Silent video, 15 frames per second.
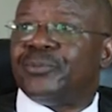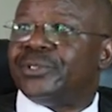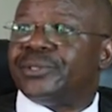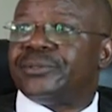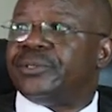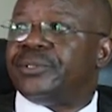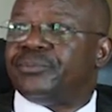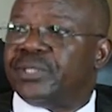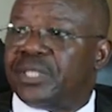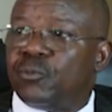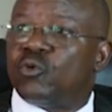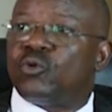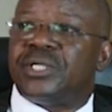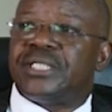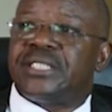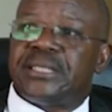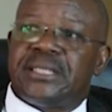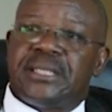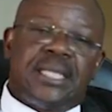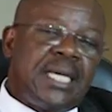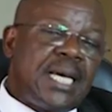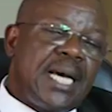but
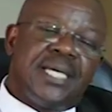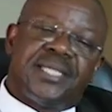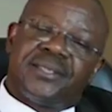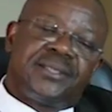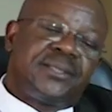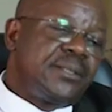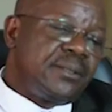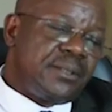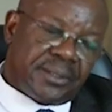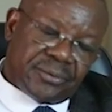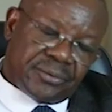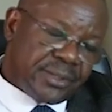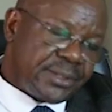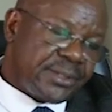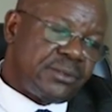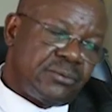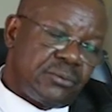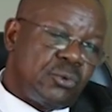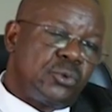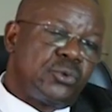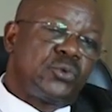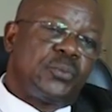democracy has a great
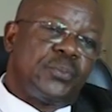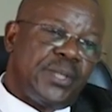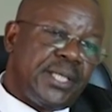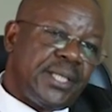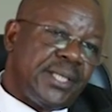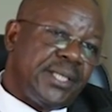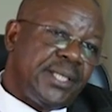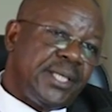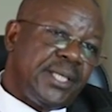role to play